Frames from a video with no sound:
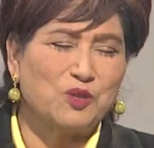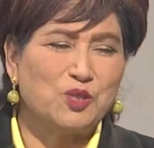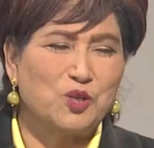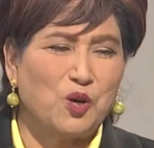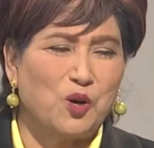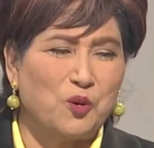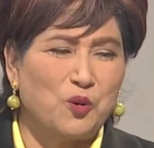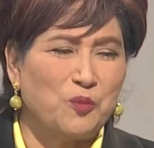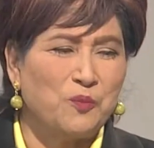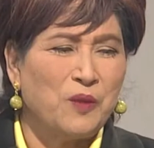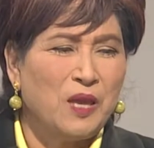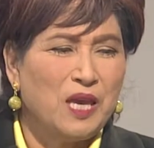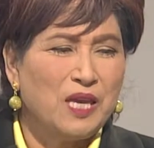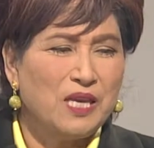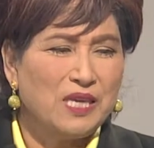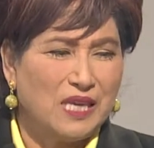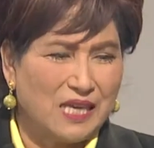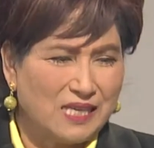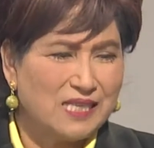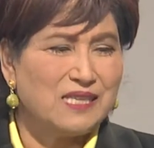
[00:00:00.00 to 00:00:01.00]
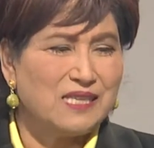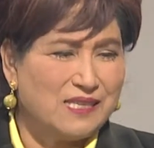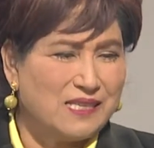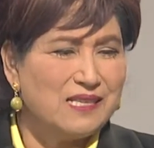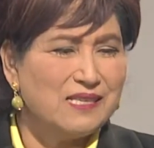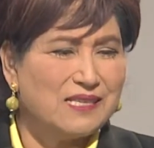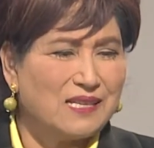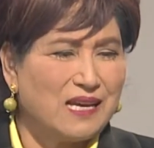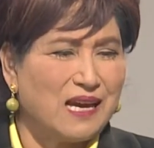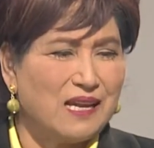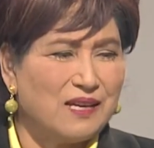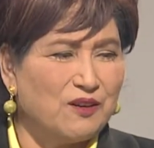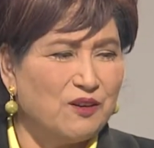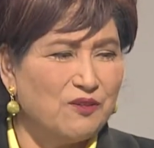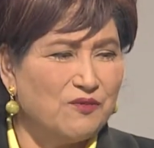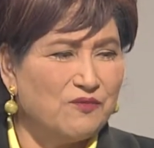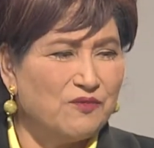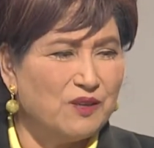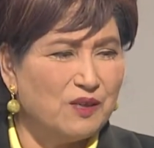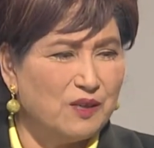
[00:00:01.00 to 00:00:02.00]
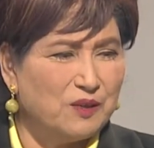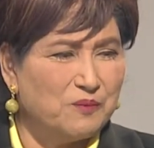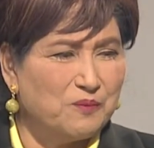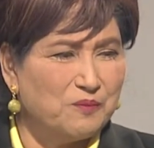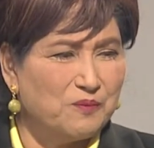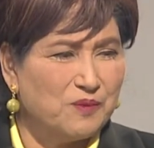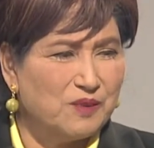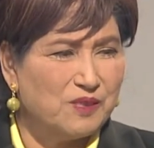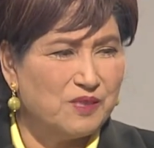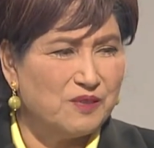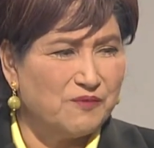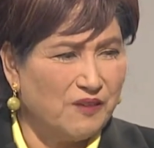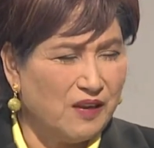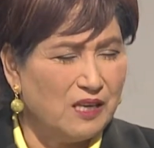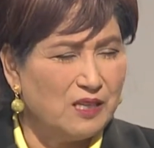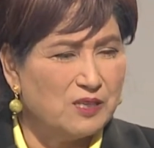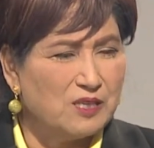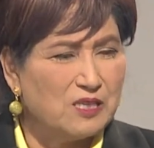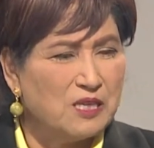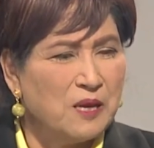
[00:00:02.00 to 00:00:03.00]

you call get this kind of syphilis,